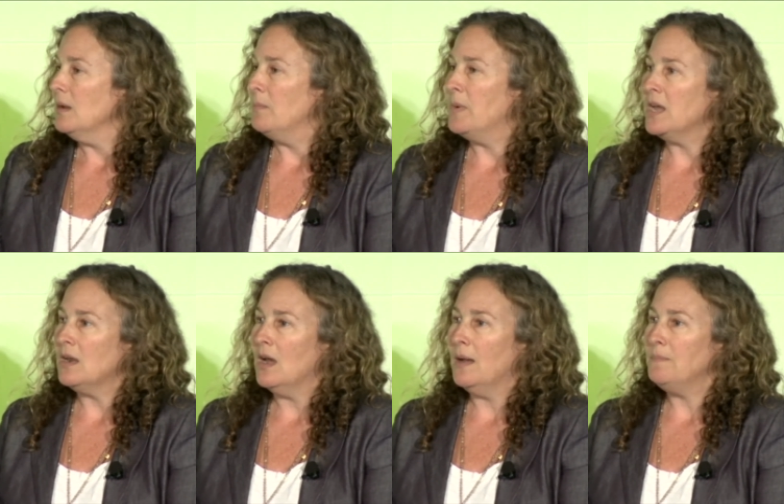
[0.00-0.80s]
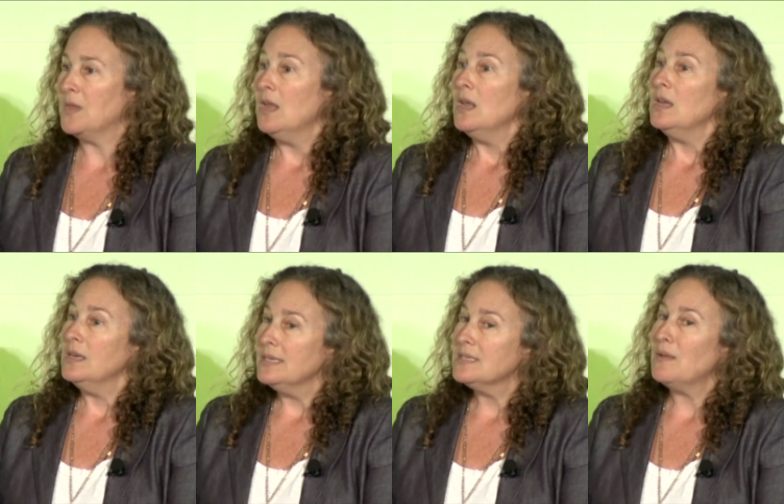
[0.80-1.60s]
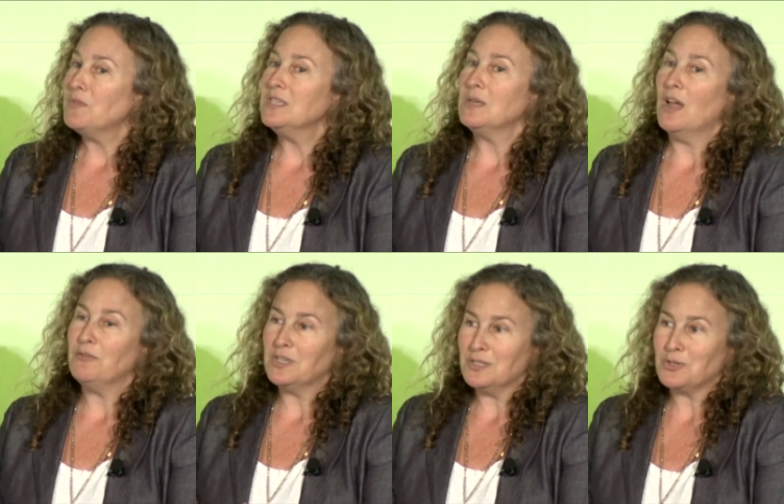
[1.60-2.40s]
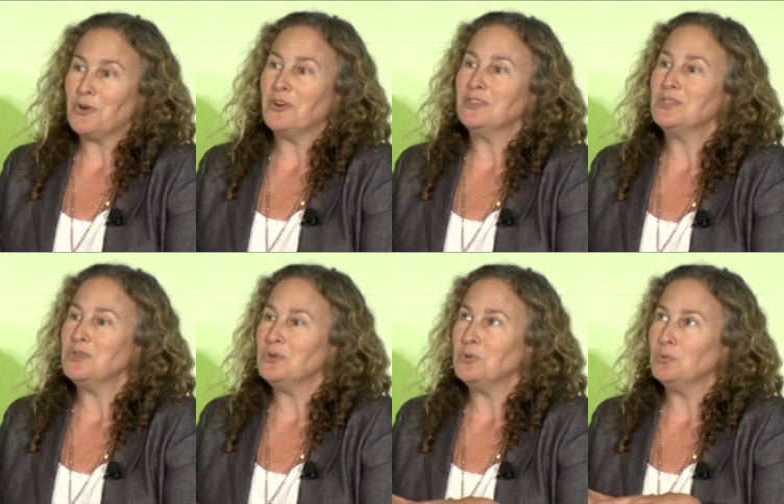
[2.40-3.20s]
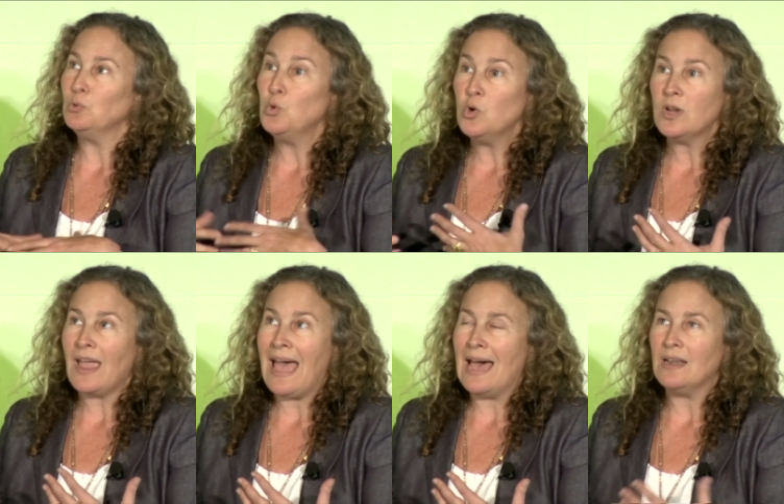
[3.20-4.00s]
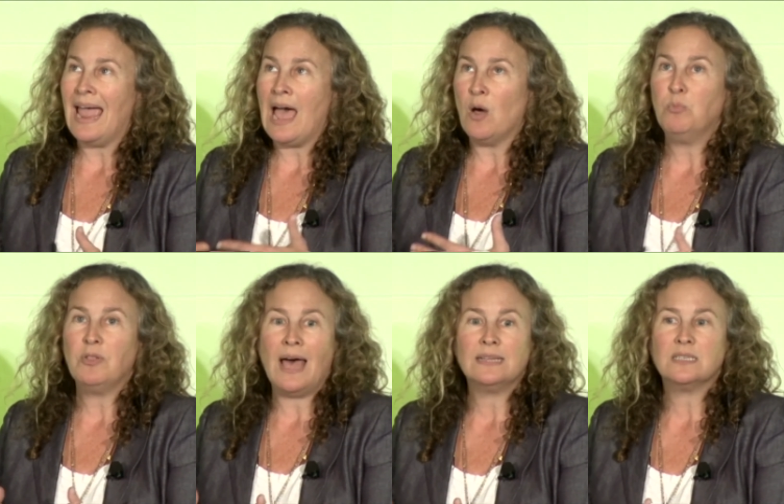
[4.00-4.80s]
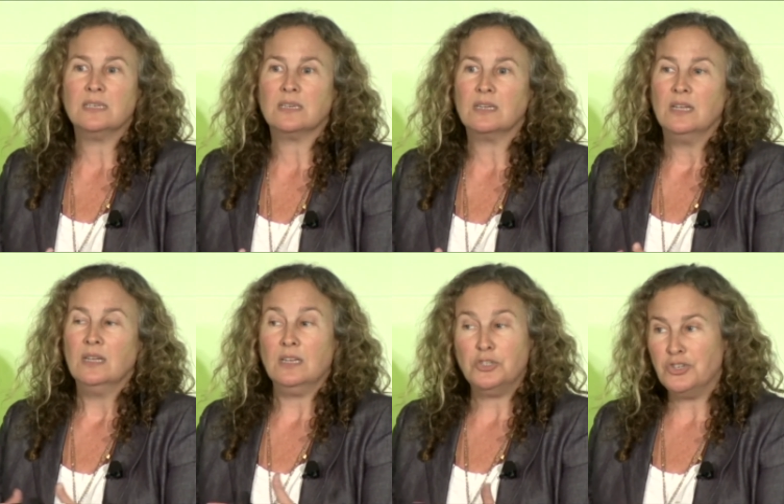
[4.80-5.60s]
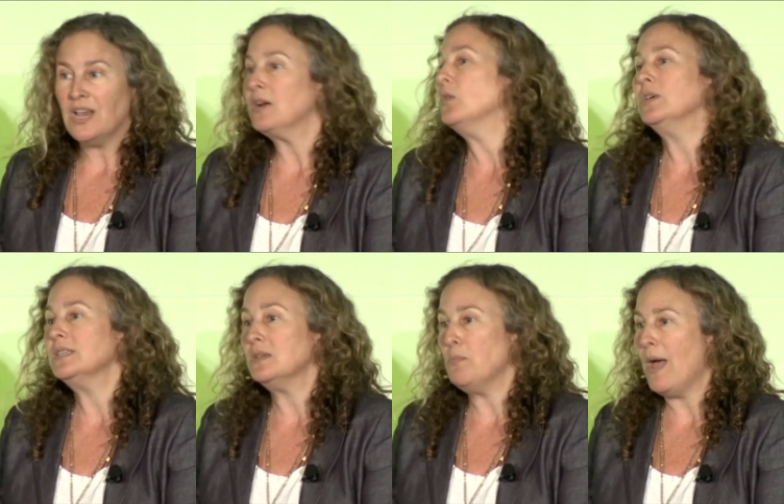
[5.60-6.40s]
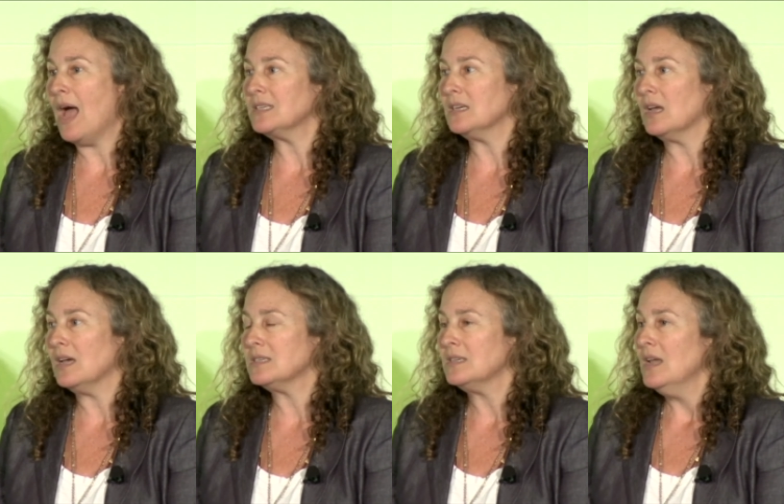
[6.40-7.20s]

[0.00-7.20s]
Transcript: but it is something of concern to look at how plastic in general is impacting us.